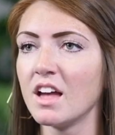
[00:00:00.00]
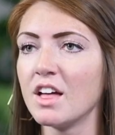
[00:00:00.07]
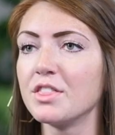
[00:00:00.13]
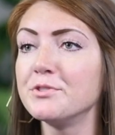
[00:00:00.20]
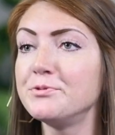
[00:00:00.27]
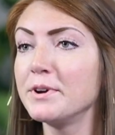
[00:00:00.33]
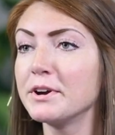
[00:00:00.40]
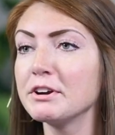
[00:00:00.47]
The
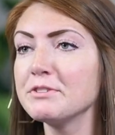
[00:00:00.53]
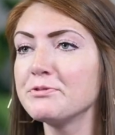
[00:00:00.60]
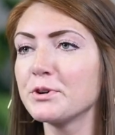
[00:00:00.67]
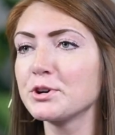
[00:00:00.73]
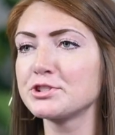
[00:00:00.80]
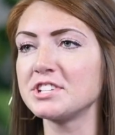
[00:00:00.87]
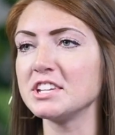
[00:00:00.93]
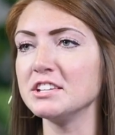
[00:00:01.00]
very
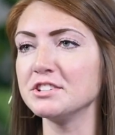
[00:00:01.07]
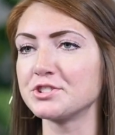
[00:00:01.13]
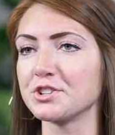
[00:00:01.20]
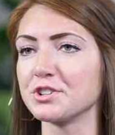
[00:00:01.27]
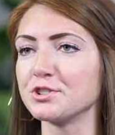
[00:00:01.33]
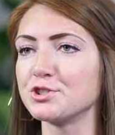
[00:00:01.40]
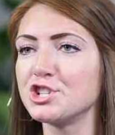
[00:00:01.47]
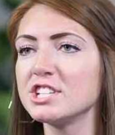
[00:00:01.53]
first
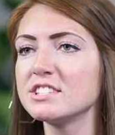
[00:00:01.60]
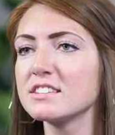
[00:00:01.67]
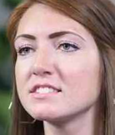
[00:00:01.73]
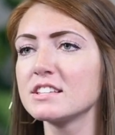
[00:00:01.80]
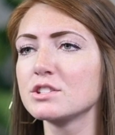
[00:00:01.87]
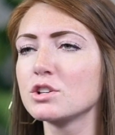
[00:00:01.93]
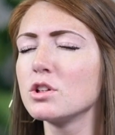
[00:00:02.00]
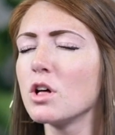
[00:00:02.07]
Easter,
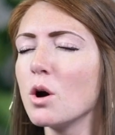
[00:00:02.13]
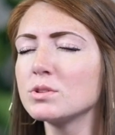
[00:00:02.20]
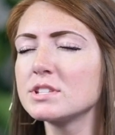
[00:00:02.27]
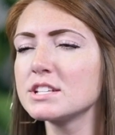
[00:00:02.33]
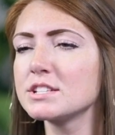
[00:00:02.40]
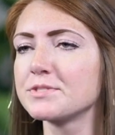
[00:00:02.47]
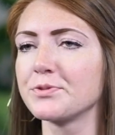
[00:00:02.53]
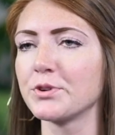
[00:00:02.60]
Jesus'
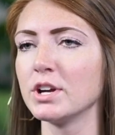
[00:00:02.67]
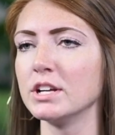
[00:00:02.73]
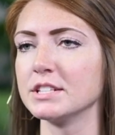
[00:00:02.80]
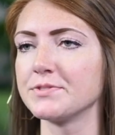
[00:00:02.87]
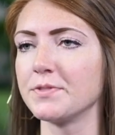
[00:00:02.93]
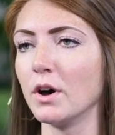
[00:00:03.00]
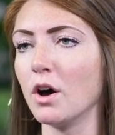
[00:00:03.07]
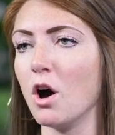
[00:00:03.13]
closest friends
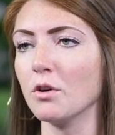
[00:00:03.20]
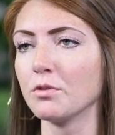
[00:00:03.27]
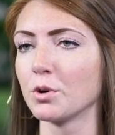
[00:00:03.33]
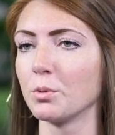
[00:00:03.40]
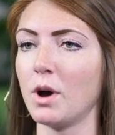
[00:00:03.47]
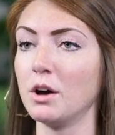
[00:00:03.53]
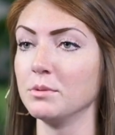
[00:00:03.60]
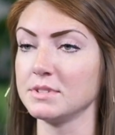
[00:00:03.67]
felt
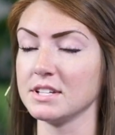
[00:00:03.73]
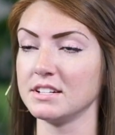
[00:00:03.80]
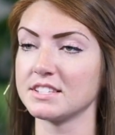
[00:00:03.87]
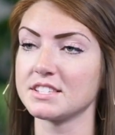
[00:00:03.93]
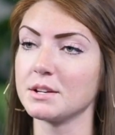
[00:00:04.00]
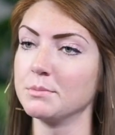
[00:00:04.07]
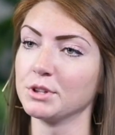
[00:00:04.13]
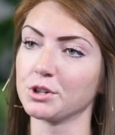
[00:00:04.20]
overwhelmed in a
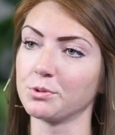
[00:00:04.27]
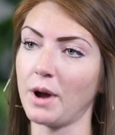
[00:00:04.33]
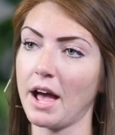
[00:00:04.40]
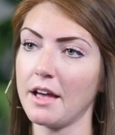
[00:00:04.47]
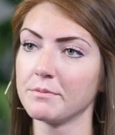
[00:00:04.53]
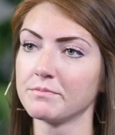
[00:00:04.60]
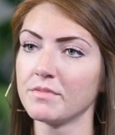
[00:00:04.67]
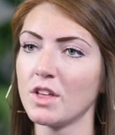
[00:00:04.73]
similar
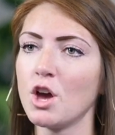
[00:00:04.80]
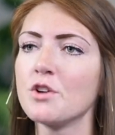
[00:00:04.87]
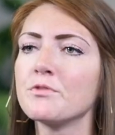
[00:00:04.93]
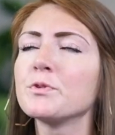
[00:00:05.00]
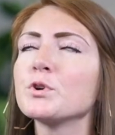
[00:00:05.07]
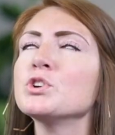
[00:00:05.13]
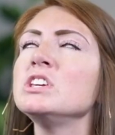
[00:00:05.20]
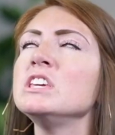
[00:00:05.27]
way.
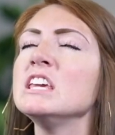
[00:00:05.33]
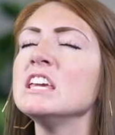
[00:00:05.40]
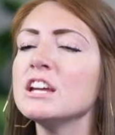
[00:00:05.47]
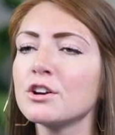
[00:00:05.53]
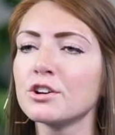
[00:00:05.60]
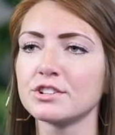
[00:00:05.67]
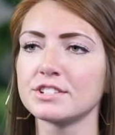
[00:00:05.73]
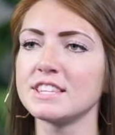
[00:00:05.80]
For
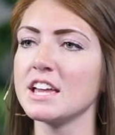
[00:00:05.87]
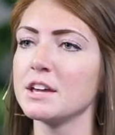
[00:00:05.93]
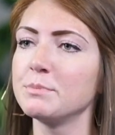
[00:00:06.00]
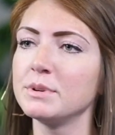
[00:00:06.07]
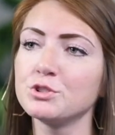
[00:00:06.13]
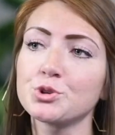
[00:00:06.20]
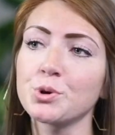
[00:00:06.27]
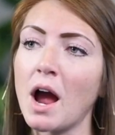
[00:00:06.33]
years, they had
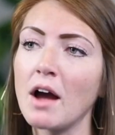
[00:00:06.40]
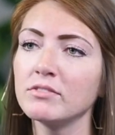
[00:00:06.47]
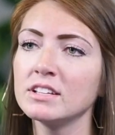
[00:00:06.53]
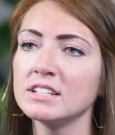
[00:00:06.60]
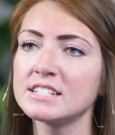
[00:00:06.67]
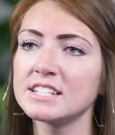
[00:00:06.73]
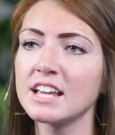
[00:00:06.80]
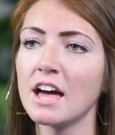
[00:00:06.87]
been
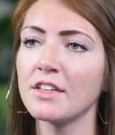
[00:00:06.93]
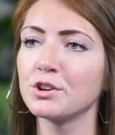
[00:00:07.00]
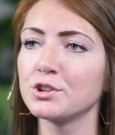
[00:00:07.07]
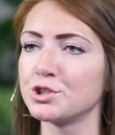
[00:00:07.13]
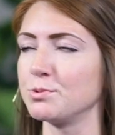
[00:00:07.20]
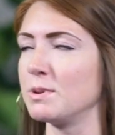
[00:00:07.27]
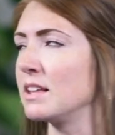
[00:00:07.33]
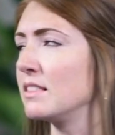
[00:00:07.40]
traveling together,
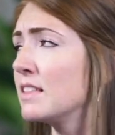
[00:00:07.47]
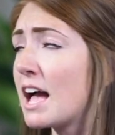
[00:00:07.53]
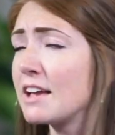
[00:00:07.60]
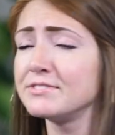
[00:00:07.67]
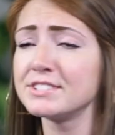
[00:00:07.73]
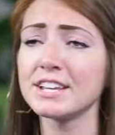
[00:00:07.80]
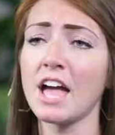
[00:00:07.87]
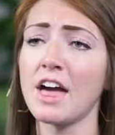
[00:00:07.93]
doing life
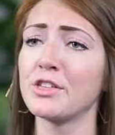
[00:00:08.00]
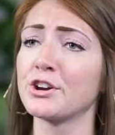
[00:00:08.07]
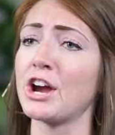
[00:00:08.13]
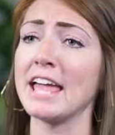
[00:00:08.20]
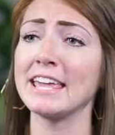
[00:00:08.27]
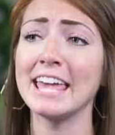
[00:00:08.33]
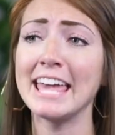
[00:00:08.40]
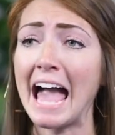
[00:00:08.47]
together,
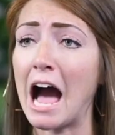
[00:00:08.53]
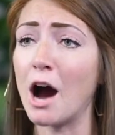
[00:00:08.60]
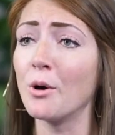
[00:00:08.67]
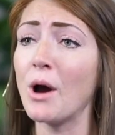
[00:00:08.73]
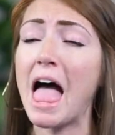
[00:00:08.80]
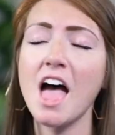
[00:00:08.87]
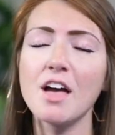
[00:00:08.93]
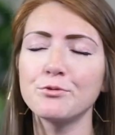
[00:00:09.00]
hanging
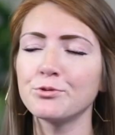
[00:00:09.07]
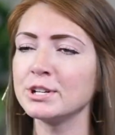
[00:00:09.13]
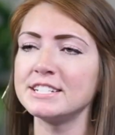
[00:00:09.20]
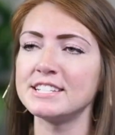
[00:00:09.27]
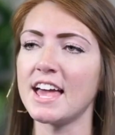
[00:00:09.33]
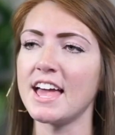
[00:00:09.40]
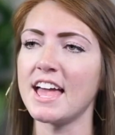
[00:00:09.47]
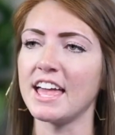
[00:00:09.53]
out every
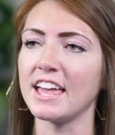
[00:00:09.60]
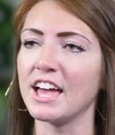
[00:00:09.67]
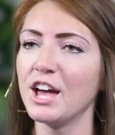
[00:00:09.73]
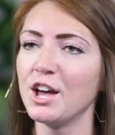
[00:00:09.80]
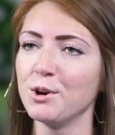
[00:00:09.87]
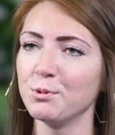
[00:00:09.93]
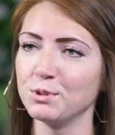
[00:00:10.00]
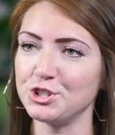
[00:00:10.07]
day
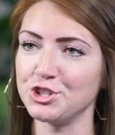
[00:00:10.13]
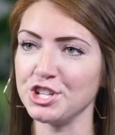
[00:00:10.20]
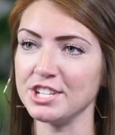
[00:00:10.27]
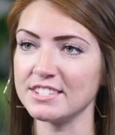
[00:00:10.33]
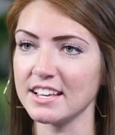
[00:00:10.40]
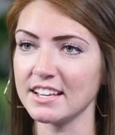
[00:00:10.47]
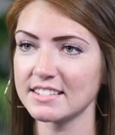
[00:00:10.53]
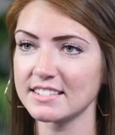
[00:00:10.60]
with
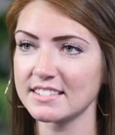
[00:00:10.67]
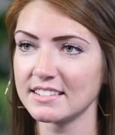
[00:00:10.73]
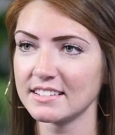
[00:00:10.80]
Jesus.